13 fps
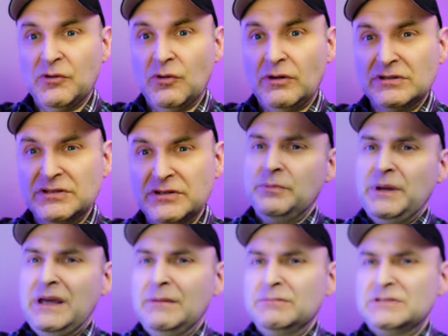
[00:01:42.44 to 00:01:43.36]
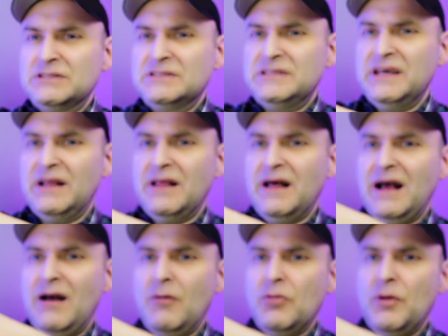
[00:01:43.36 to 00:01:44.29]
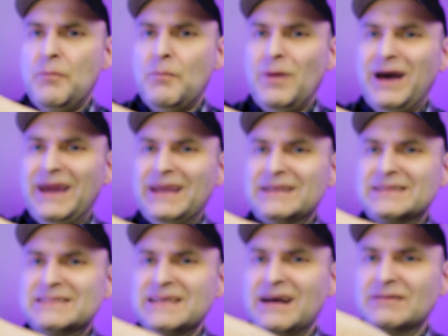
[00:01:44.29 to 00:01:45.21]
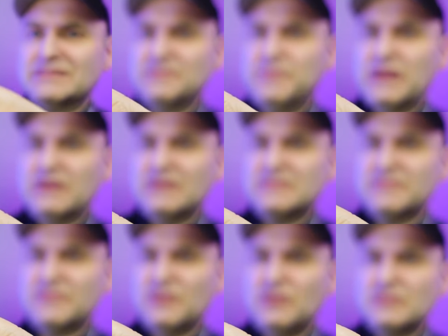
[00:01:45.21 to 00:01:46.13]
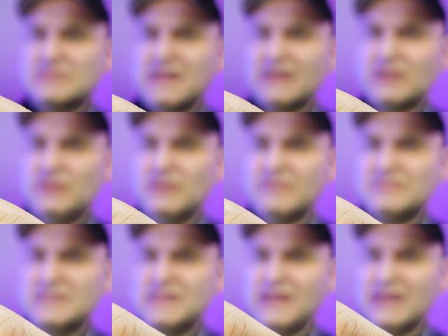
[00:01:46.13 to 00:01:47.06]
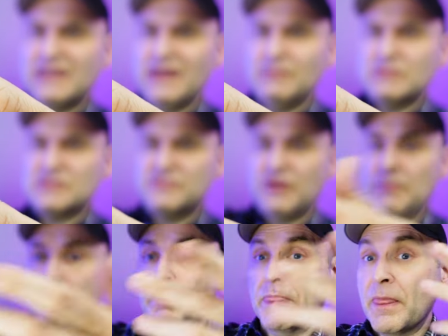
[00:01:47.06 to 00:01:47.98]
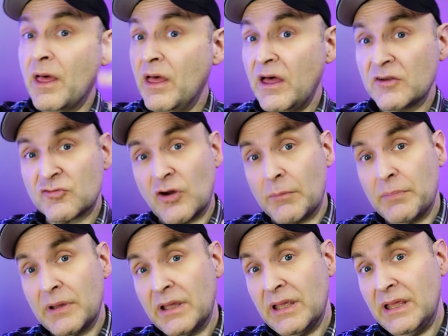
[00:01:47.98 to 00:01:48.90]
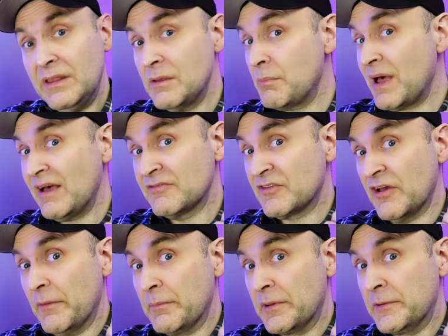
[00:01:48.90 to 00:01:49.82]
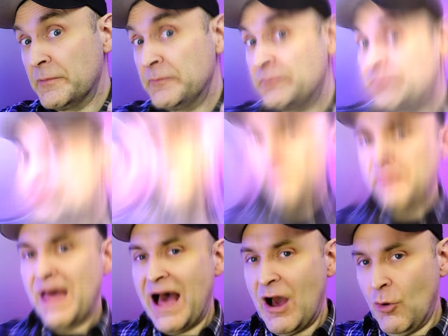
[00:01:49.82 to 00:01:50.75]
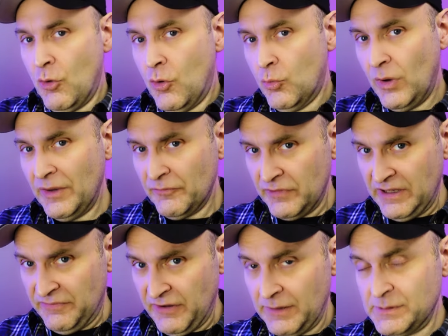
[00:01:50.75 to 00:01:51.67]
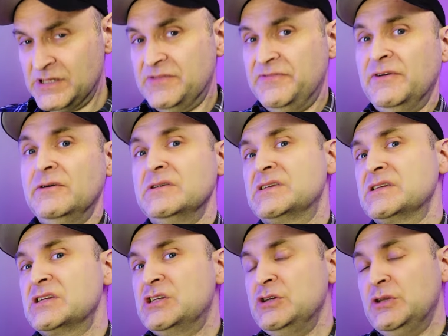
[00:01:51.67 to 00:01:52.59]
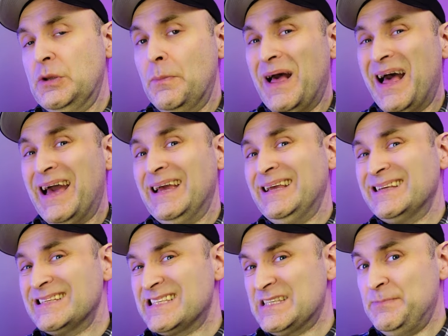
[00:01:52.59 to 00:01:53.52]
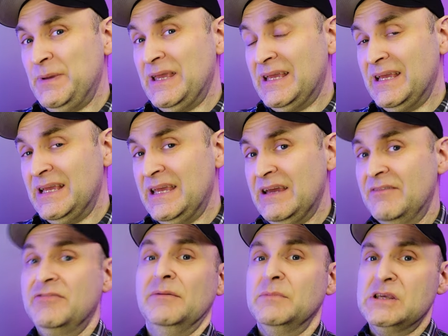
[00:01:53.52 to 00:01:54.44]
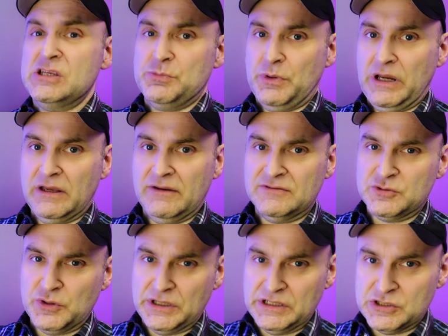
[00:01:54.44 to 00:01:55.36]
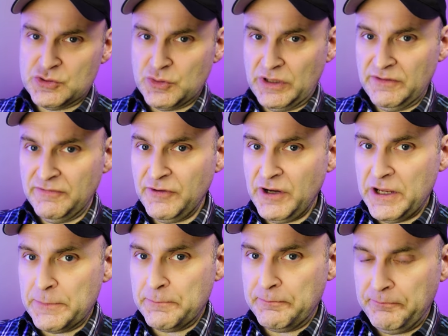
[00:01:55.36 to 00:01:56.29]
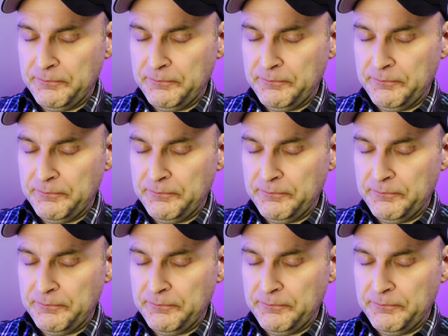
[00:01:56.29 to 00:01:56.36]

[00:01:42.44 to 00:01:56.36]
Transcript: you'll also be able to tell how the mic sounds, because of course that could have taken damage from a drop in the bathtub. Now, what refurbished phones should you buy? Speaking here from the spring of 2023.